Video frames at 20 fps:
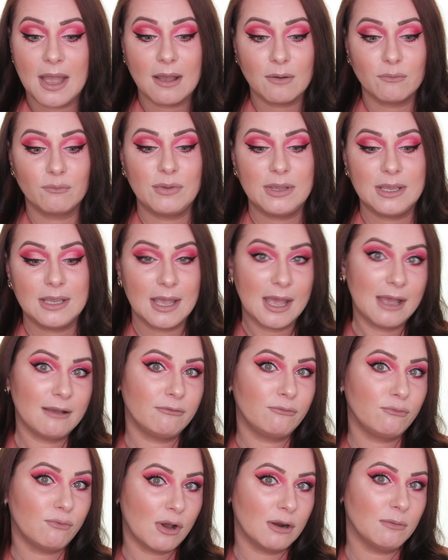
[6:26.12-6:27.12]
we
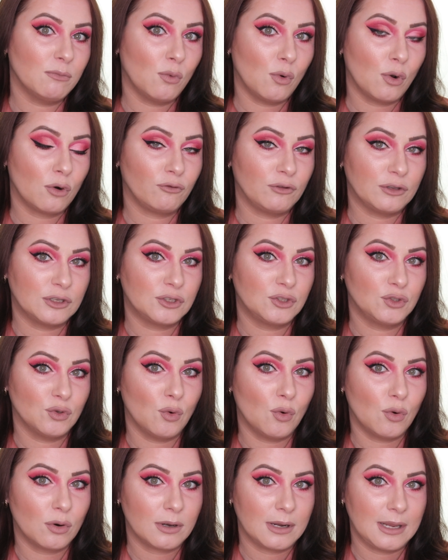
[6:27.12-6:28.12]
have one Morphe
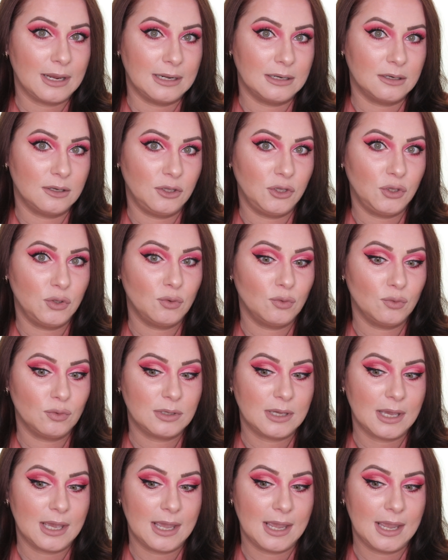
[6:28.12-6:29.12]
store in the
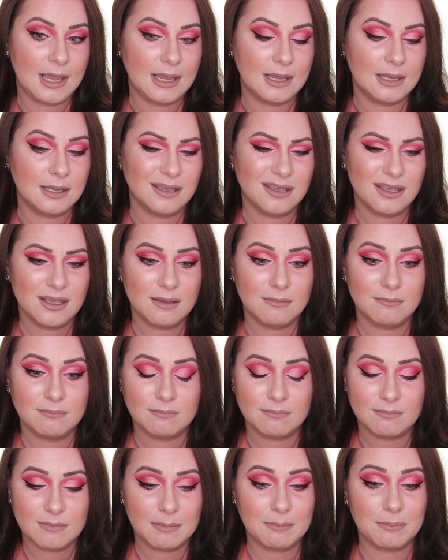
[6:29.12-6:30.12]
UK,
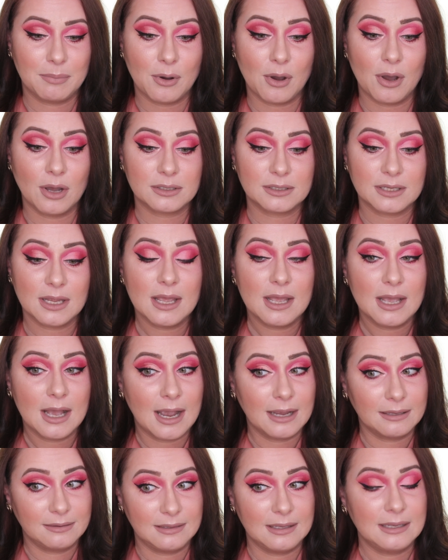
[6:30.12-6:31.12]
but
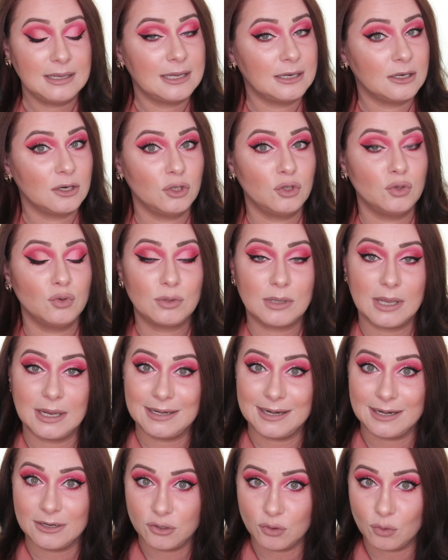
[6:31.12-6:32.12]
I think in the
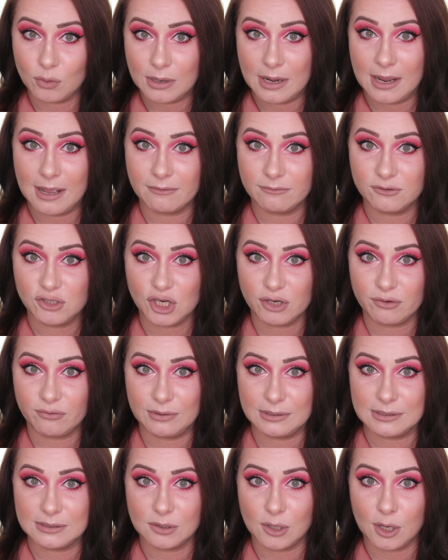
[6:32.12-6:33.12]
UK they don't have
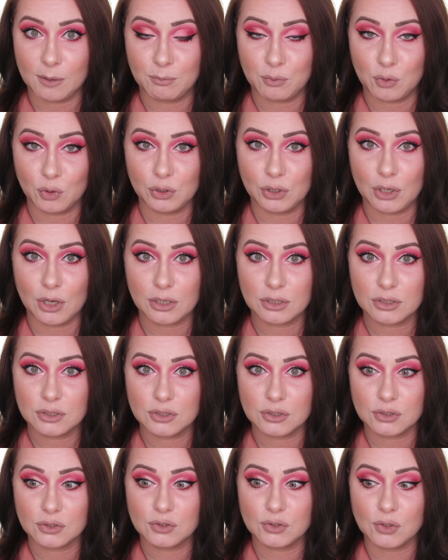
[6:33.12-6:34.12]
Jeffree Star
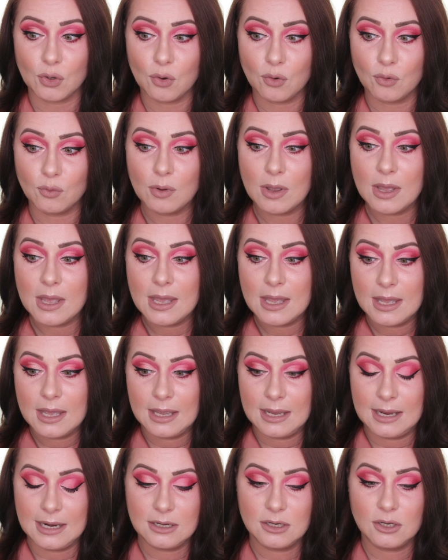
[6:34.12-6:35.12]
products. So
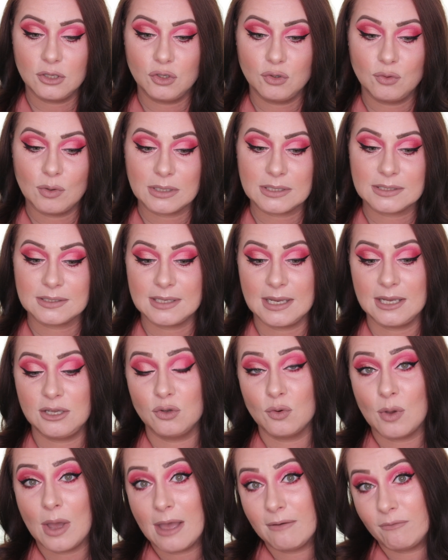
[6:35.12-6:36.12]
in the USA
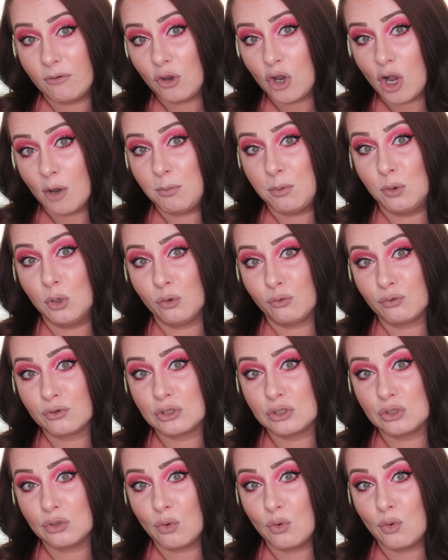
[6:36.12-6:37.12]
you have a couple of
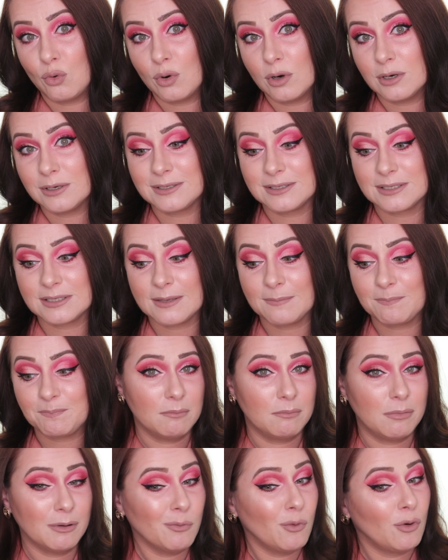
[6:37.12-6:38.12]
stores,
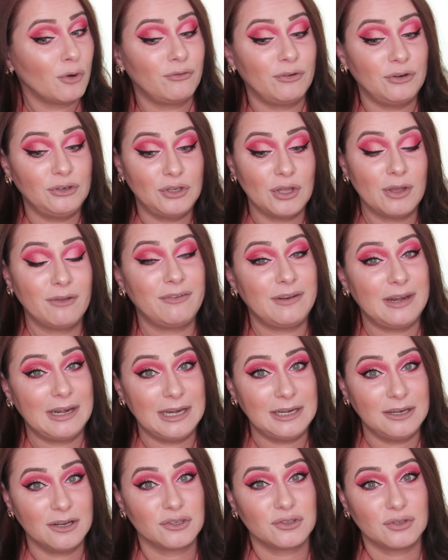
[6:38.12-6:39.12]
but Morphe
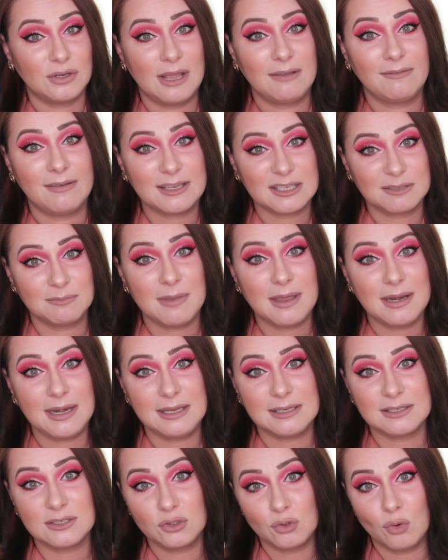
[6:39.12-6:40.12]
definitely doesn't have as
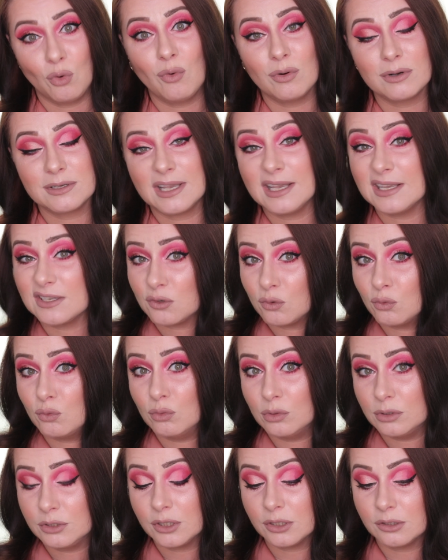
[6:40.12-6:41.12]
many stores as
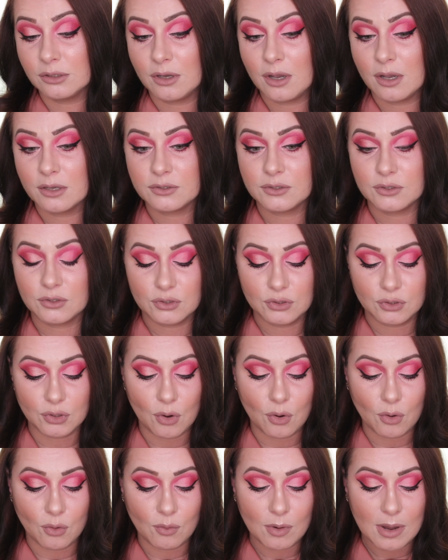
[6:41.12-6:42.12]
Ulta does.
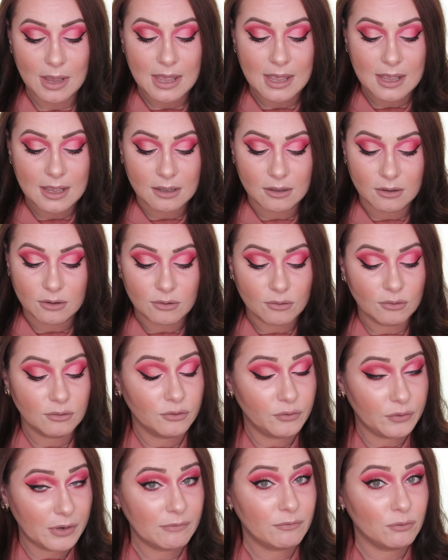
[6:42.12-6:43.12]
So
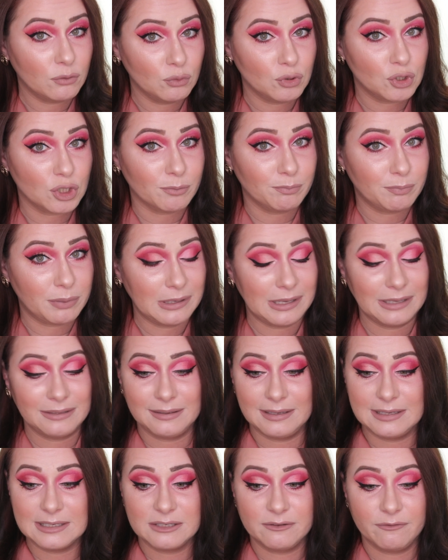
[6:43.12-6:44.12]
the Revolution
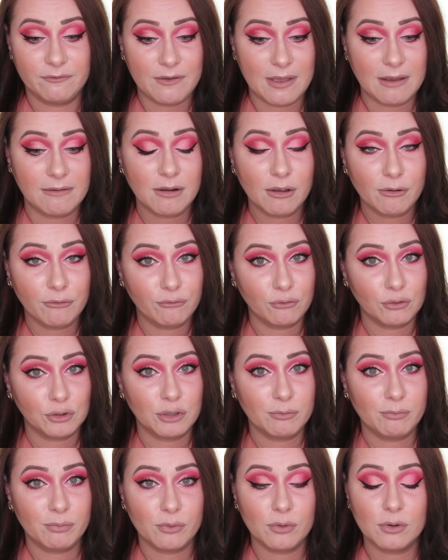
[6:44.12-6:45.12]
palette is very
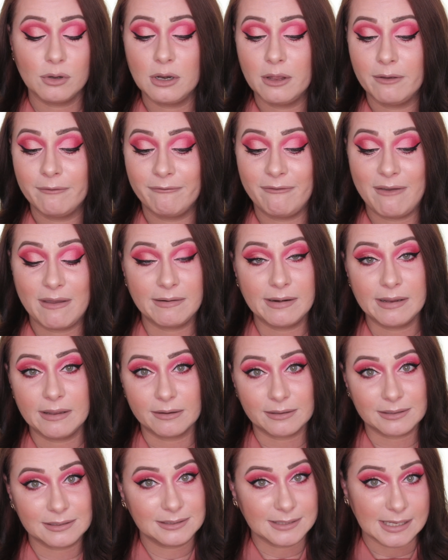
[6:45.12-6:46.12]
affordable, very
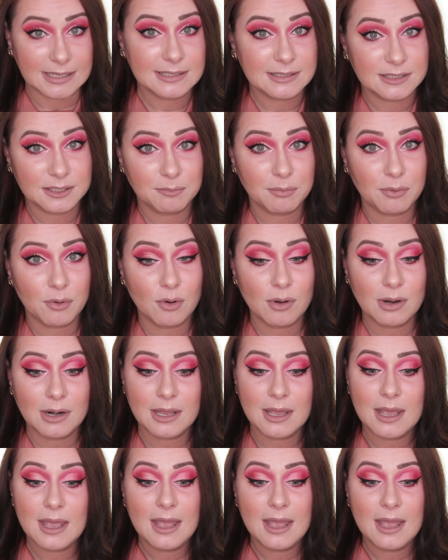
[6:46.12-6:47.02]
accessible,